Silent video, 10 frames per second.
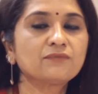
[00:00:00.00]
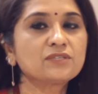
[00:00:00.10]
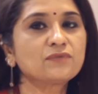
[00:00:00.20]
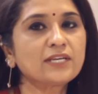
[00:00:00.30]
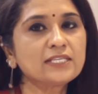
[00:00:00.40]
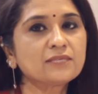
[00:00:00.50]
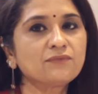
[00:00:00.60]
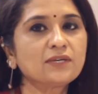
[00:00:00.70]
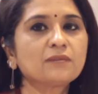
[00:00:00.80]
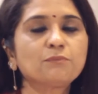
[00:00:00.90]
If it's very
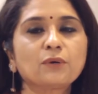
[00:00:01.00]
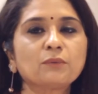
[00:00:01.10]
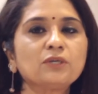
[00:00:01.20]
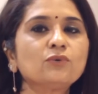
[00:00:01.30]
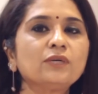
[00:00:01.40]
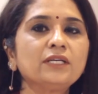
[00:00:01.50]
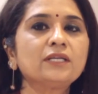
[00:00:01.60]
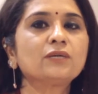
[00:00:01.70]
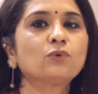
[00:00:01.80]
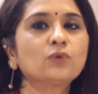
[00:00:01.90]
severe, probably you'll
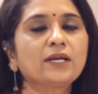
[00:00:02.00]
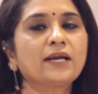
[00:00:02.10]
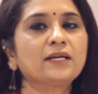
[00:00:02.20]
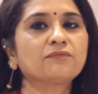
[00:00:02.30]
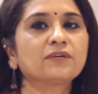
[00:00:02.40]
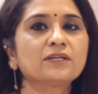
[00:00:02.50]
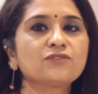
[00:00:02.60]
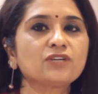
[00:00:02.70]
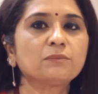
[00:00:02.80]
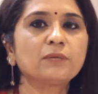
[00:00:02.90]
need an oral
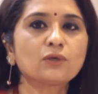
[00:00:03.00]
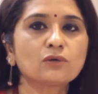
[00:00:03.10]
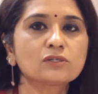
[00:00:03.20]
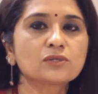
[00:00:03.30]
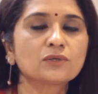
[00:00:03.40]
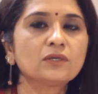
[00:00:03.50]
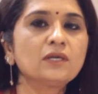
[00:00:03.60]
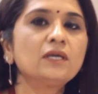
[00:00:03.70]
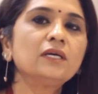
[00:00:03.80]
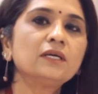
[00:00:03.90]
antifungal treatment also
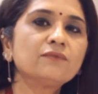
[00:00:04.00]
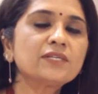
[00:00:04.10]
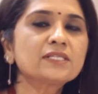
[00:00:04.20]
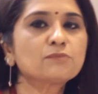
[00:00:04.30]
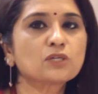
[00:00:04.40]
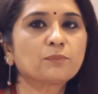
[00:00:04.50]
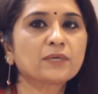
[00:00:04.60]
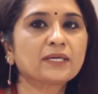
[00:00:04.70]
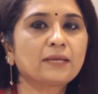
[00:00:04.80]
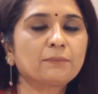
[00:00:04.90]
with some
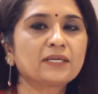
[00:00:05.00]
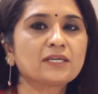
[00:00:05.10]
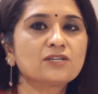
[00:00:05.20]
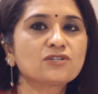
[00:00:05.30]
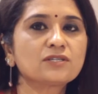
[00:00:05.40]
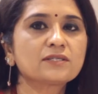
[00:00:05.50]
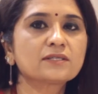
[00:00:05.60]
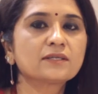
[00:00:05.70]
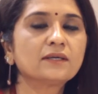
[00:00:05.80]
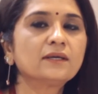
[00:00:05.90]
topical applications.